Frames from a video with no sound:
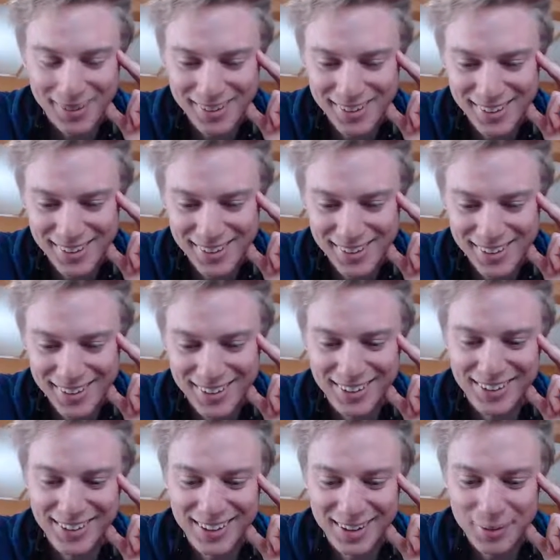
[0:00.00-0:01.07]
But
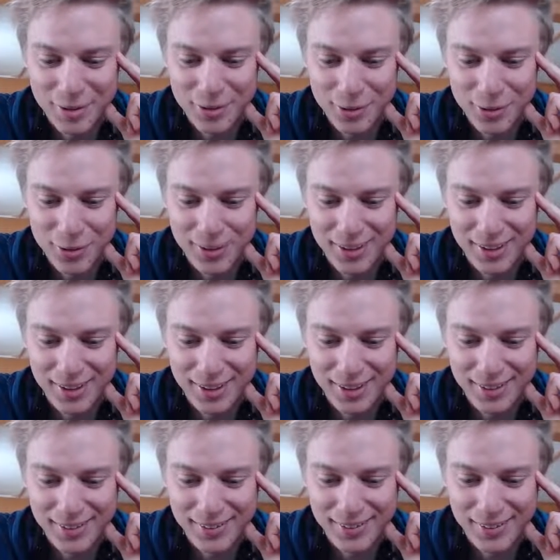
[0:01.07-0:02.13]
yeah, before
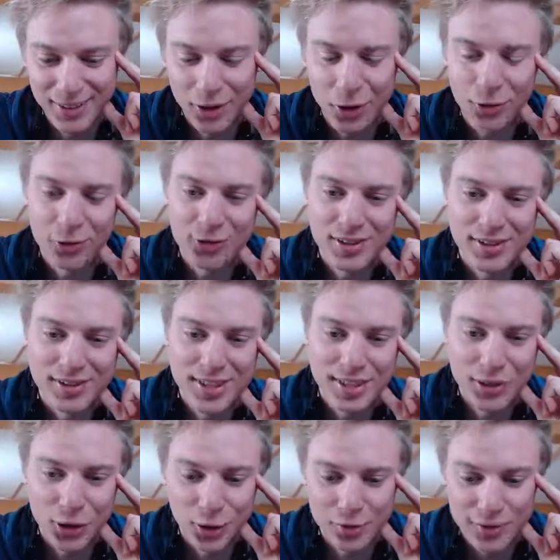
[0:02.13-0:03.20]
and also since
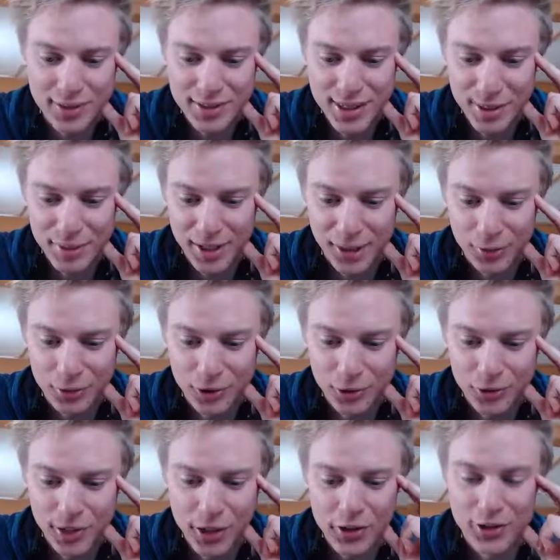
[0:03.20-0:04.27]
they nerfed the sap, kind of, you
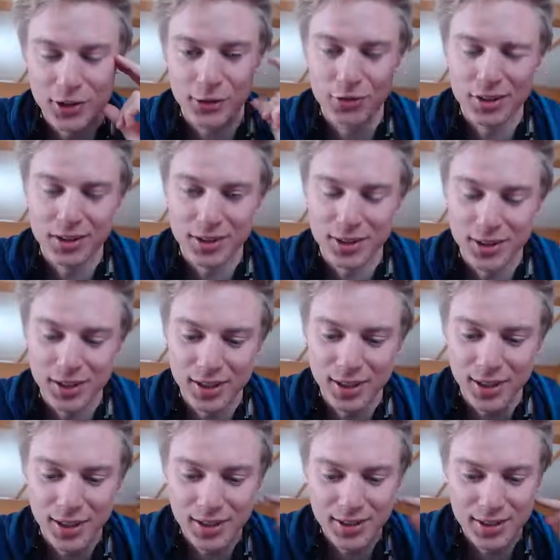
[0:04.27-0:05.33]
know, now they don't kill the
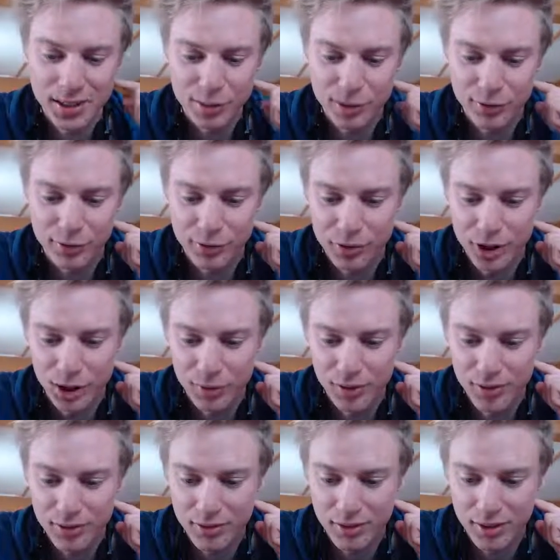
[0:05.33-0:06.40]
same level of
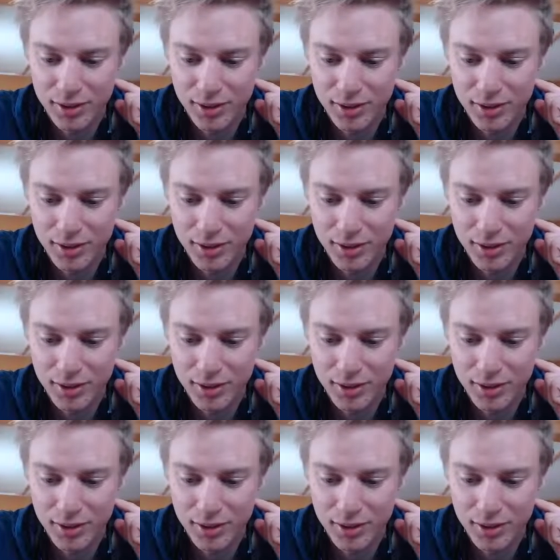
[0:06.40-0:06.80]
goblins.